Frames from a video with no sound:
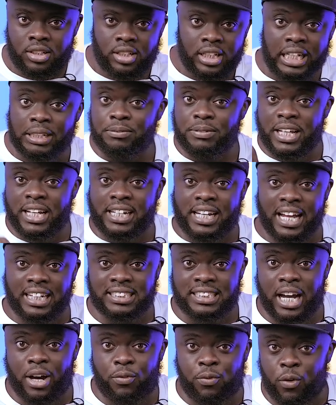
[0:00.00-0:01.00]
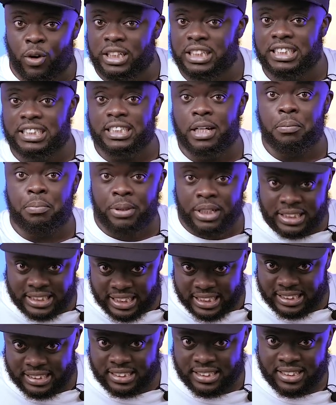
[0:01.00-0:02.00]
If they can't afford
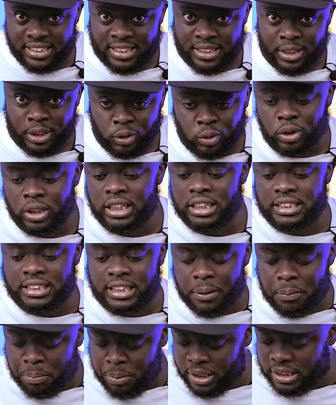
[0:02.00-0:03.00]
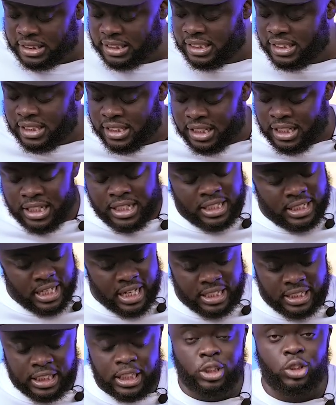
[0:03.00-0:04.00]
interpreters to interpret
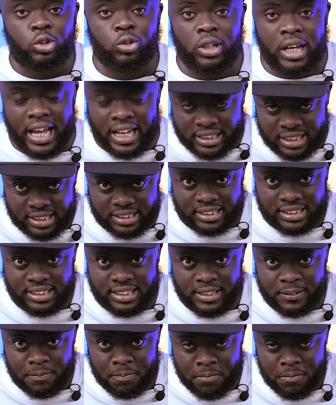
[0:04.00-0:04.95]
an issue like this,